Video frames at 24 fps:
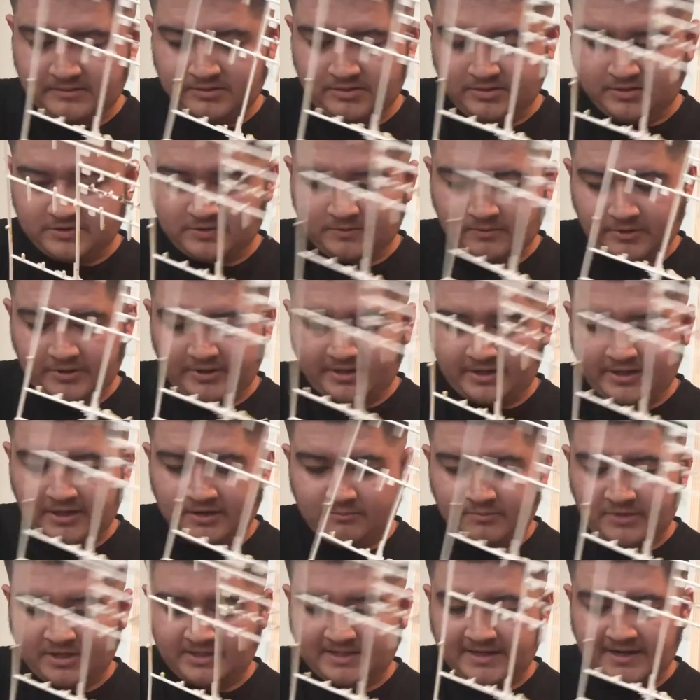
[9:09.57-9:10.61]
Just working
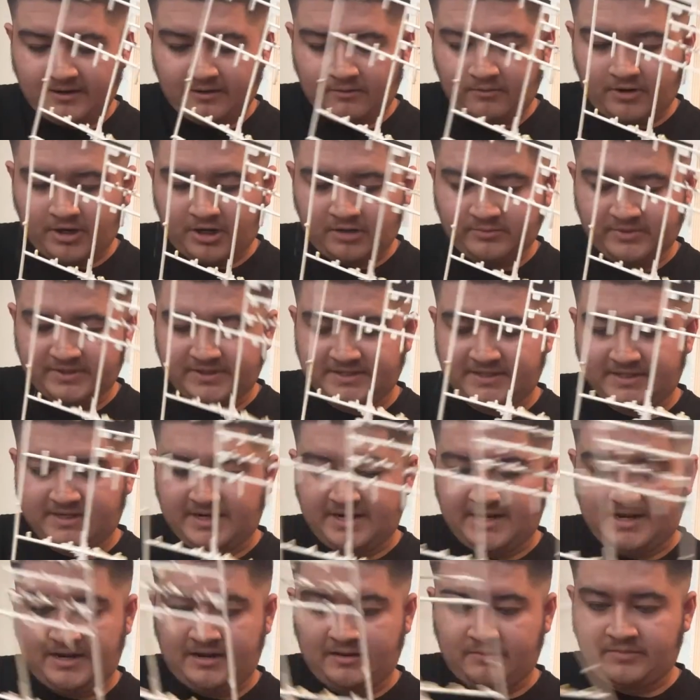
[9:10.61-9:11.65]
on my diorama
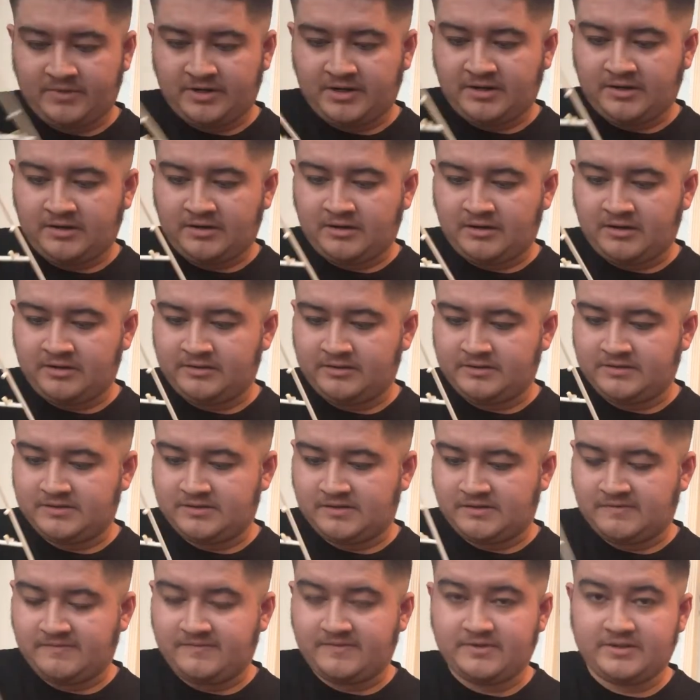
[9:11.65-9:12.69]
today. I'm not on the
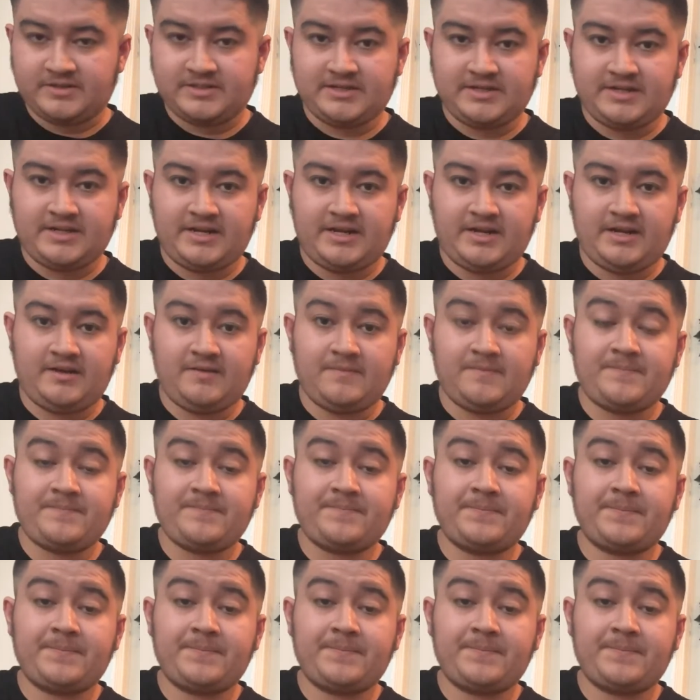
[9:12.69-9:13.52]
server today.